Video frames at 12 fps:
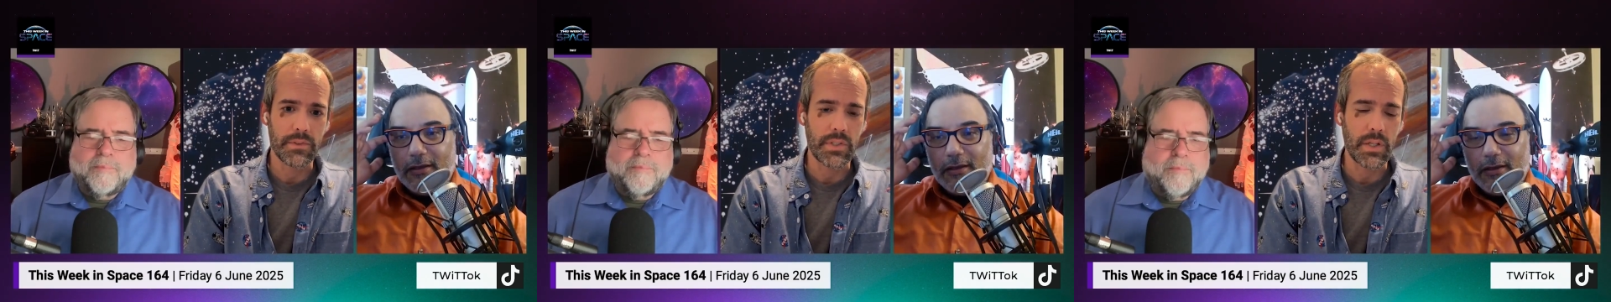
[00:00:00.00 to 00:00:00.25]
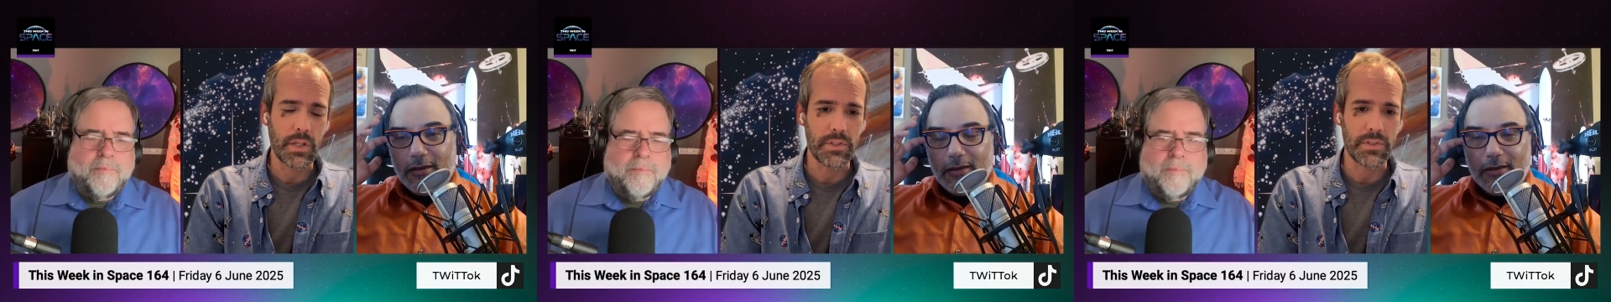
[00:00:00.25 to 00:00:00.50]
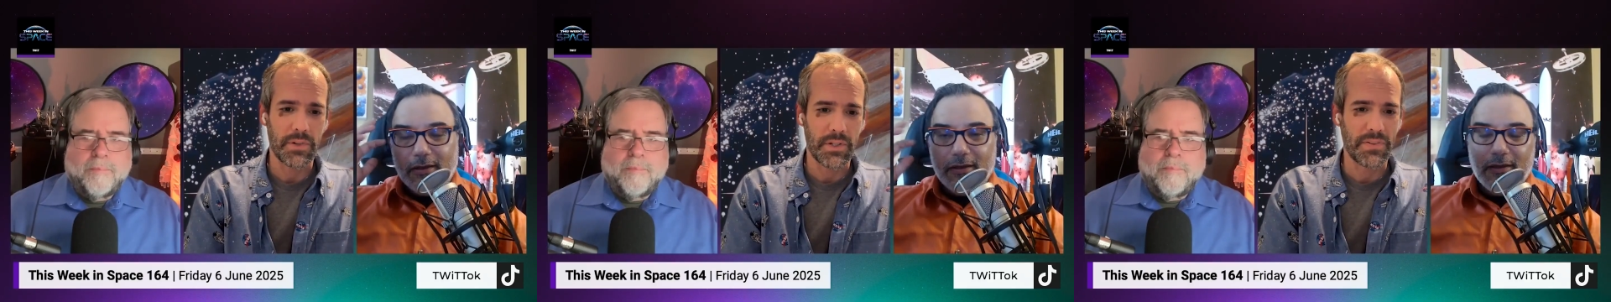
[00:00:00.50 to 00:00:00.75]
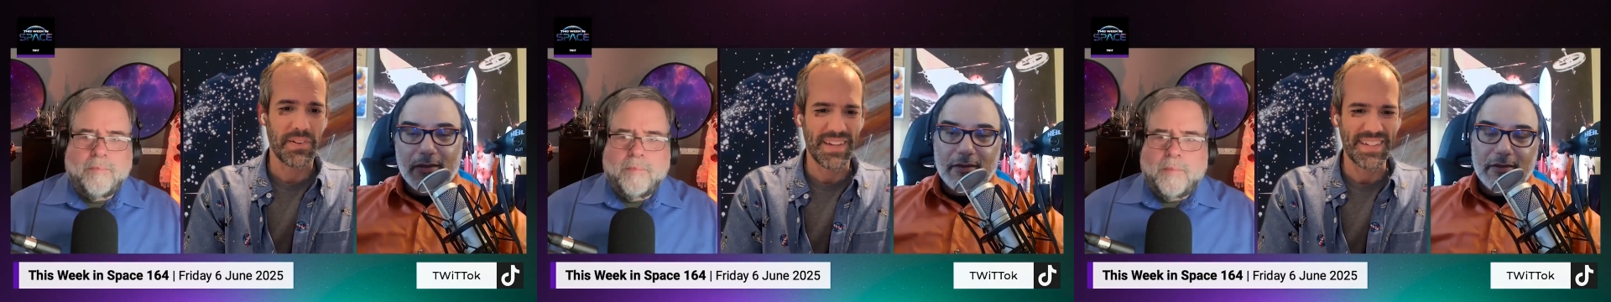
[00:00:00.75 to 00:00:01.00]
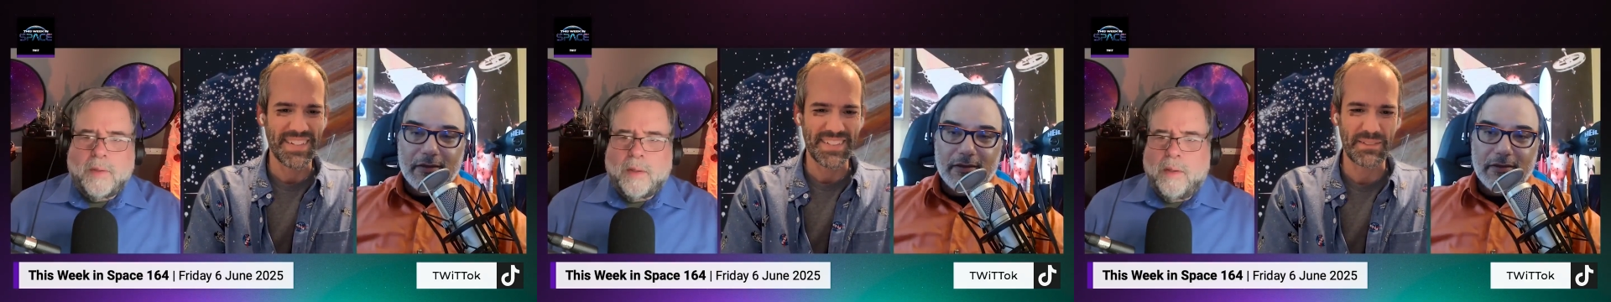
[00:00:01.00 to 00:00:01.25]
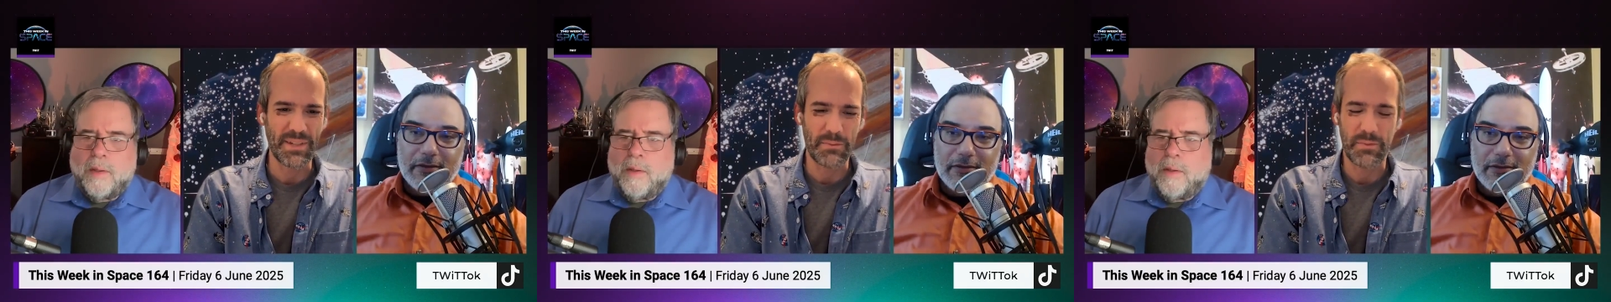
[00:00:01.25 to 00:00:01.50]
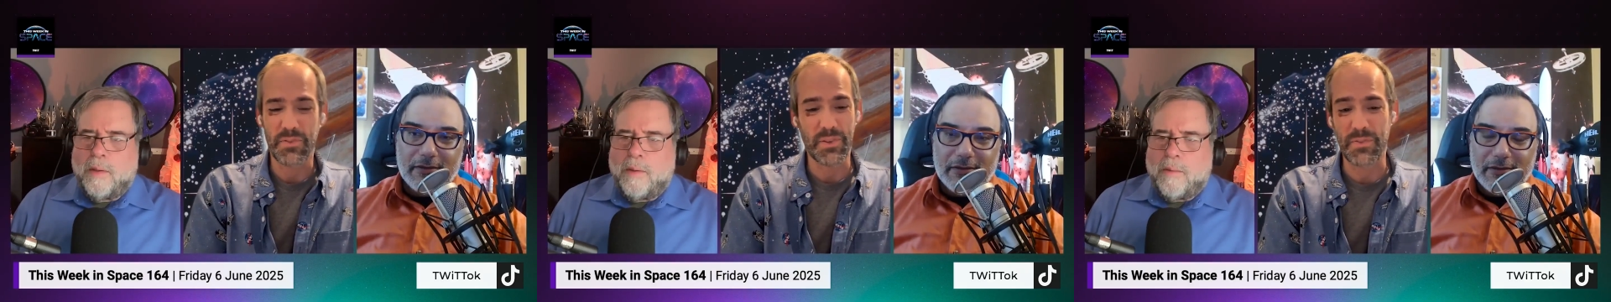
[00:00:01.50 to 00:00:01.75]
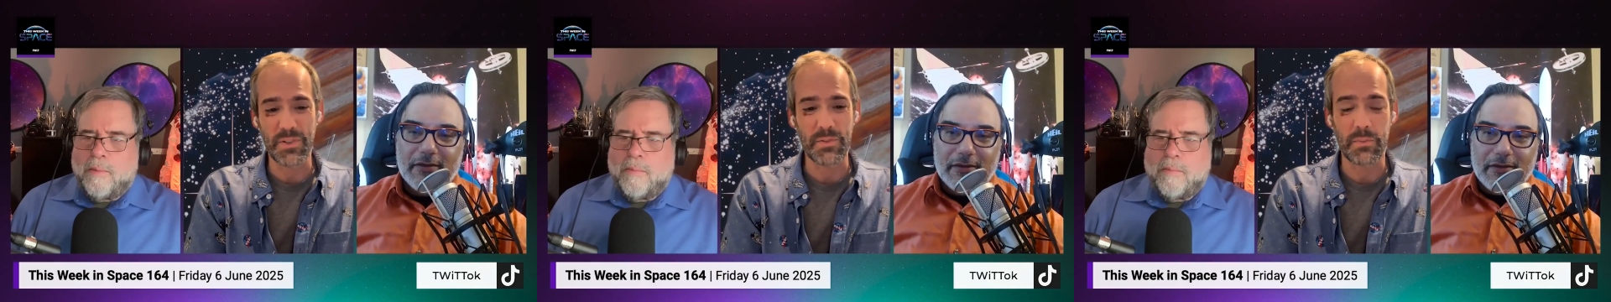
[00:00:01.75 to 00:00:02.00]
Speaker 1: Shepard's first flight into the day,
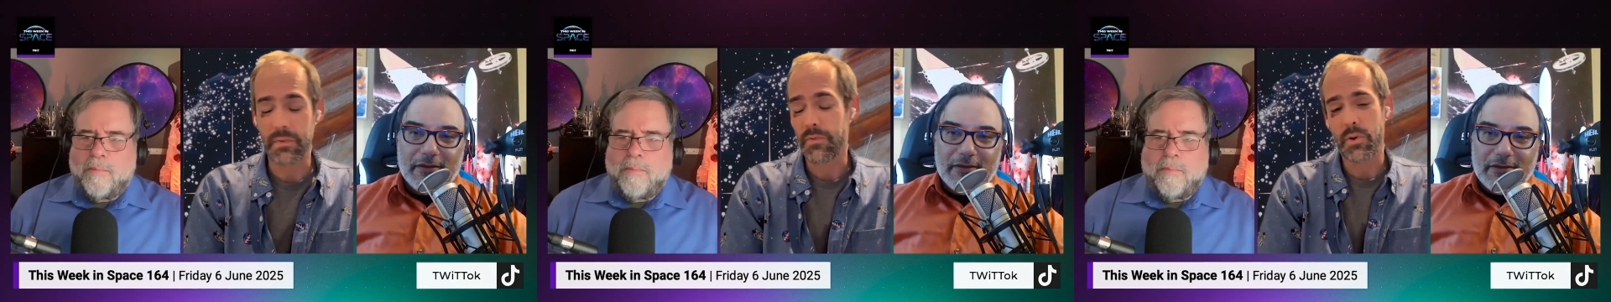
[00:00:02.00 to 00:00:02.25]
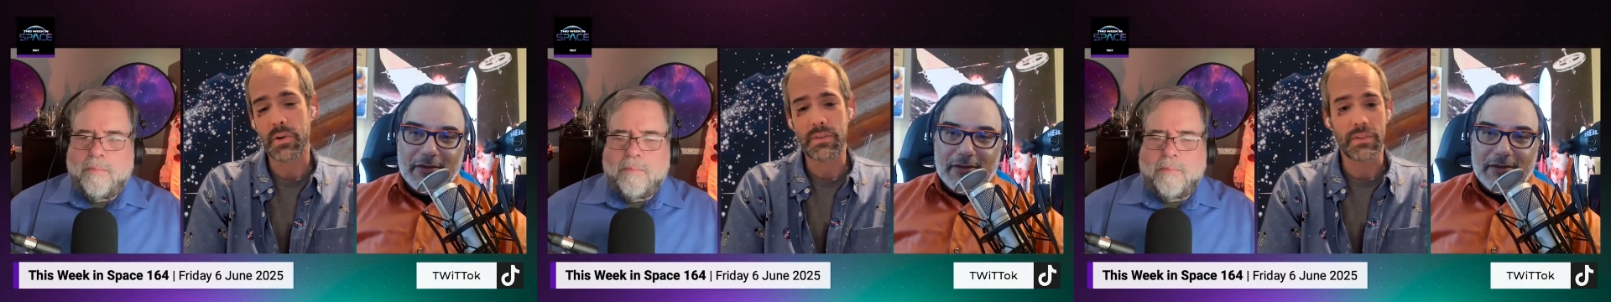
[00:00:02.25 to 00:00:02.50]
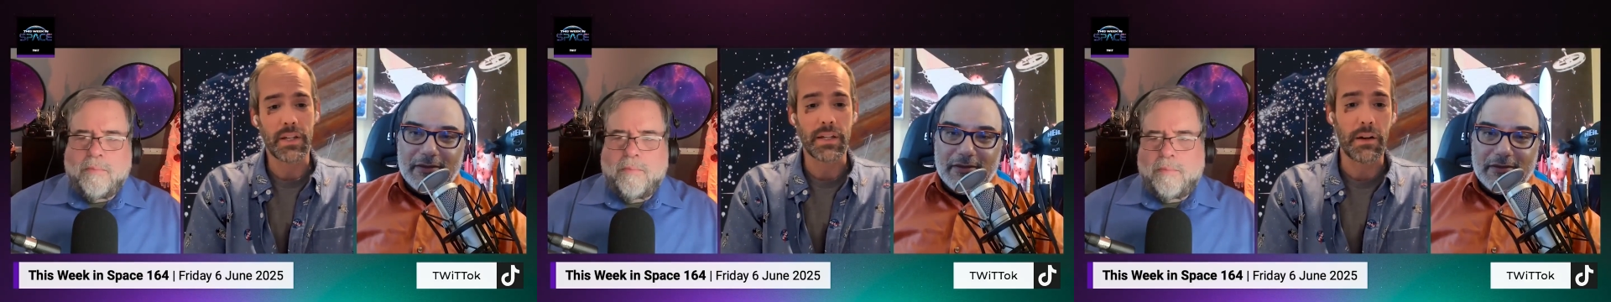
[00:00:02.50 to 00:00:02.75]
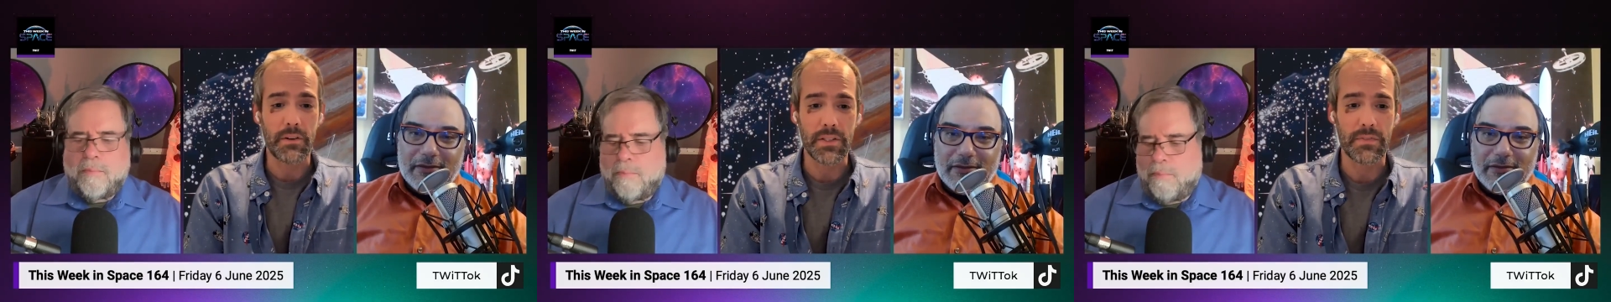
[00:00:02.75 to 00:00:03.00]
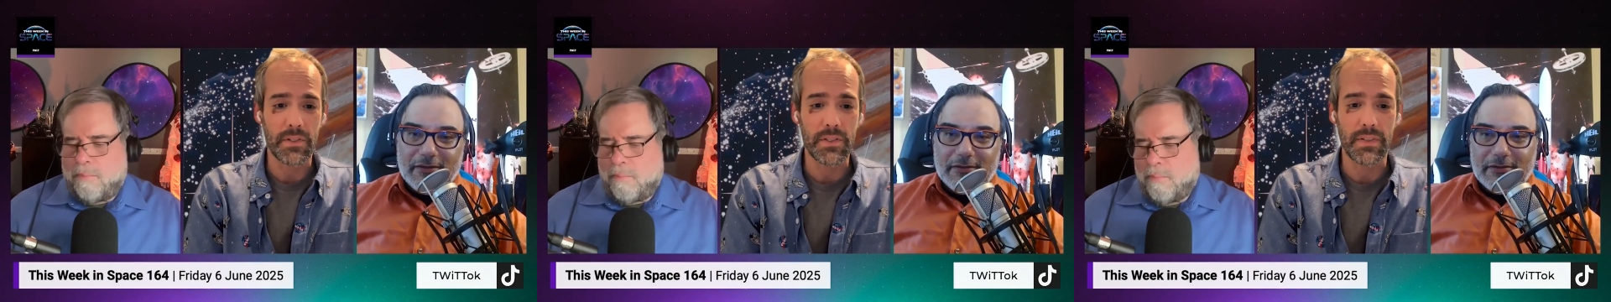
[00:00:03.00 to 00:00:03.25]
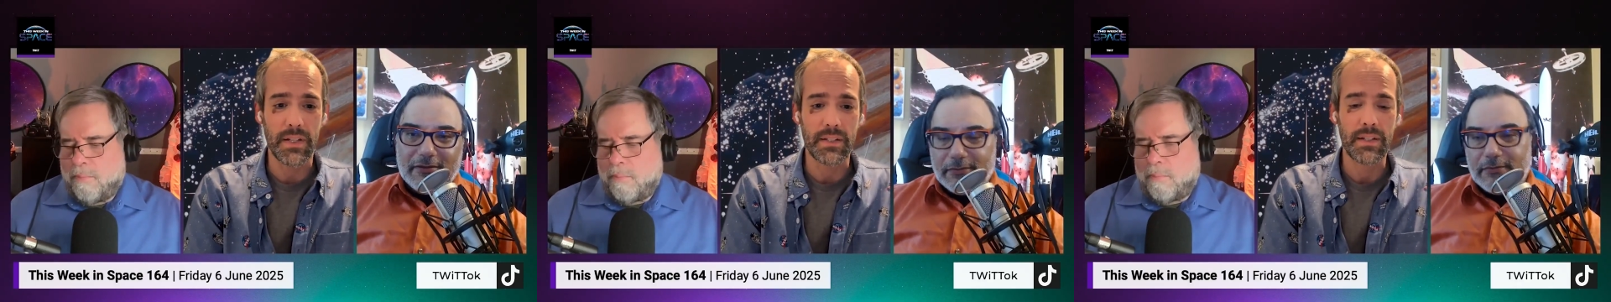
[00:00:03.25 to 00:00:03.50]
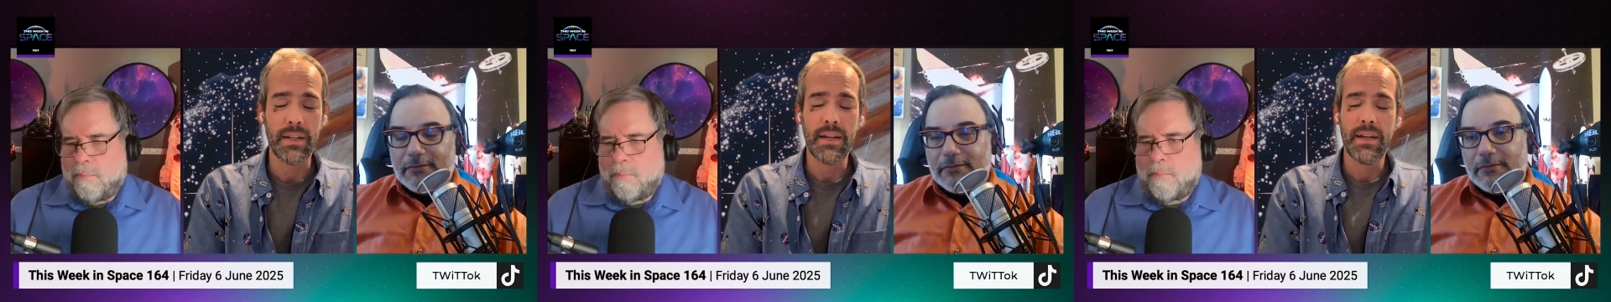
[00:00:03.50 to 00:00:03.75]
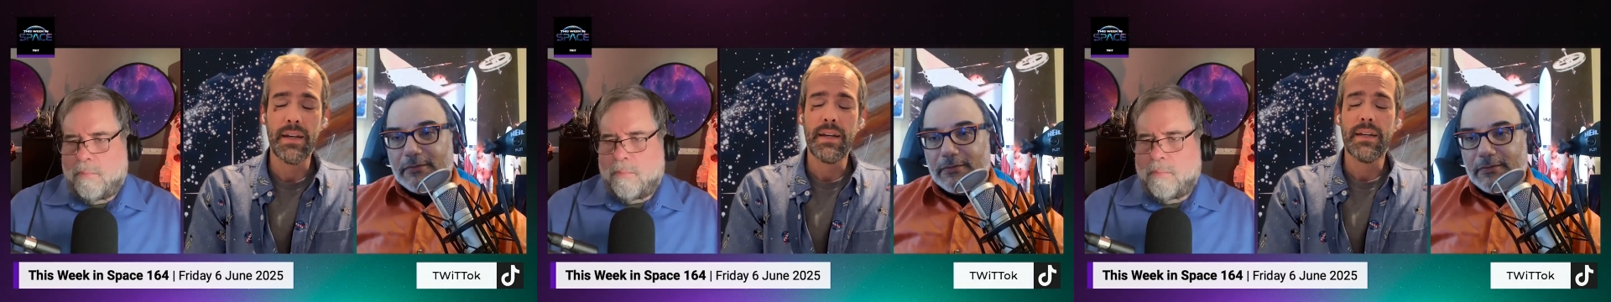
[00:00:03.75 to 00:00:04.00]
before the first, before even Gagarin's first flight.
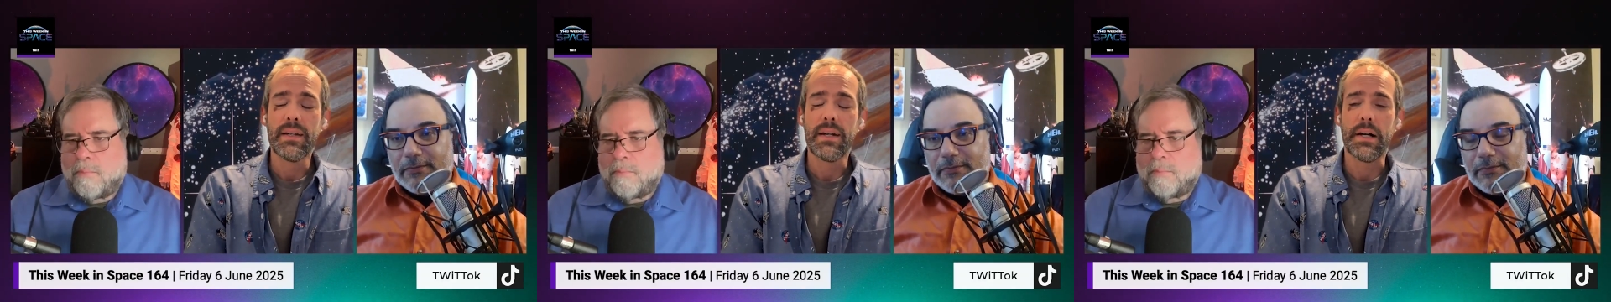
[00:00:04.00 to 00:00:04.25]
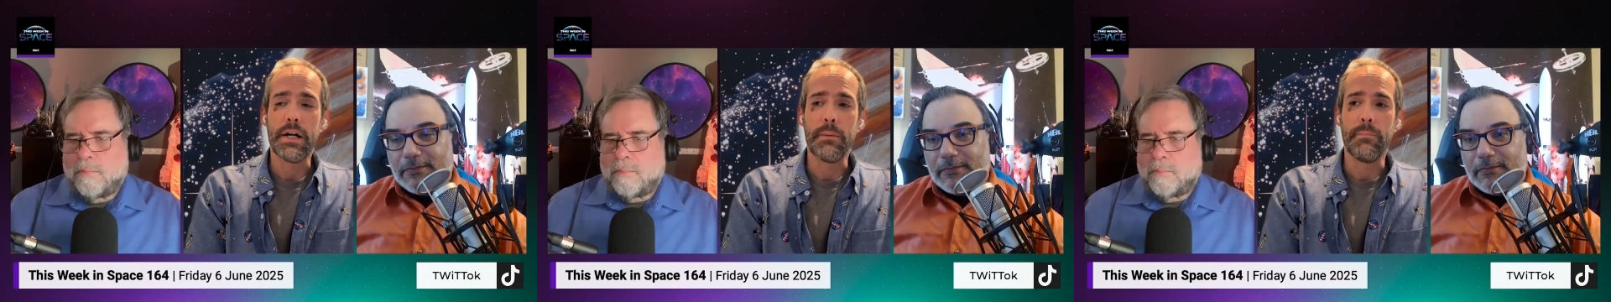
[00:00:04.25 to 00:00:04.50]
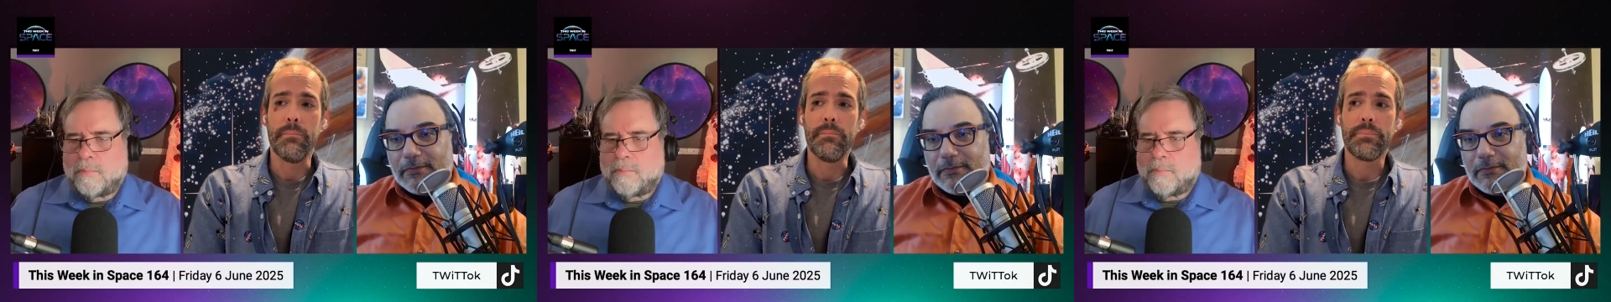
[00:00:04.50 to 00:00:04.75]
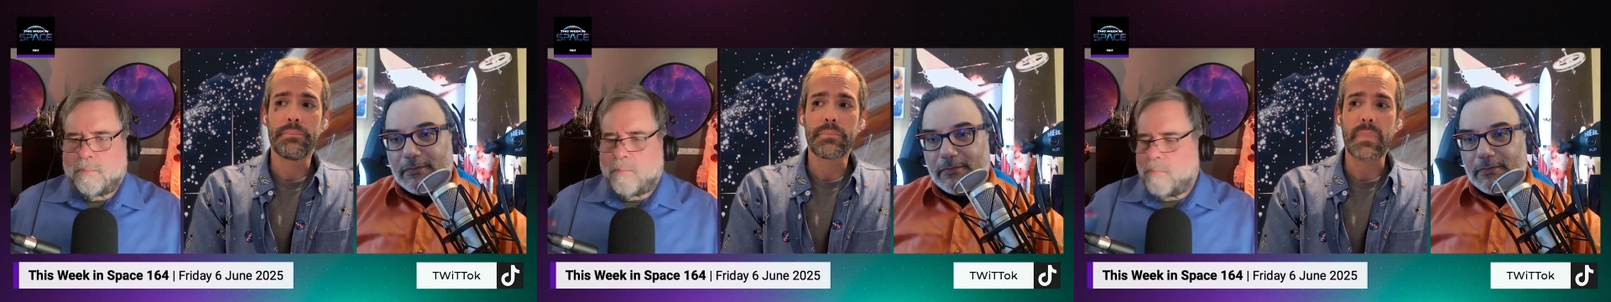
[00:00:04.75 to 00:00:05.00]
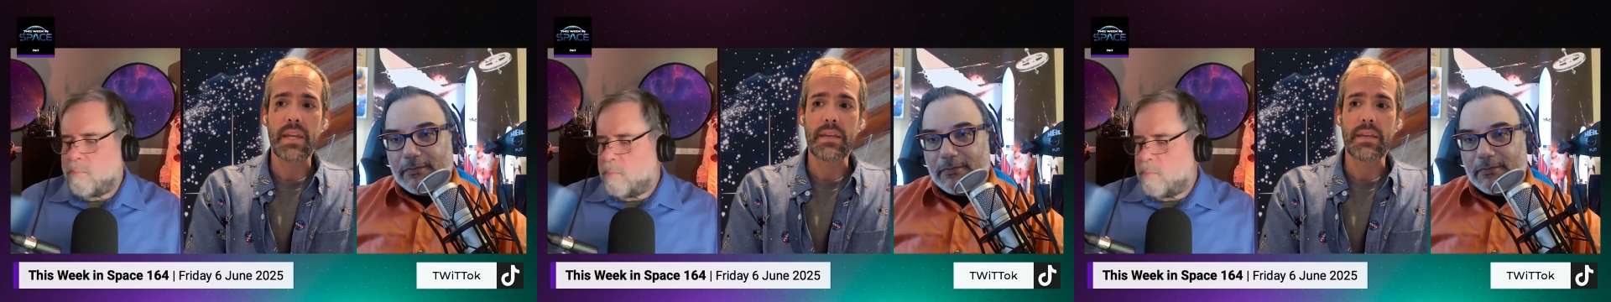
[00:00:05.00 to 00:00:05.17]
Um,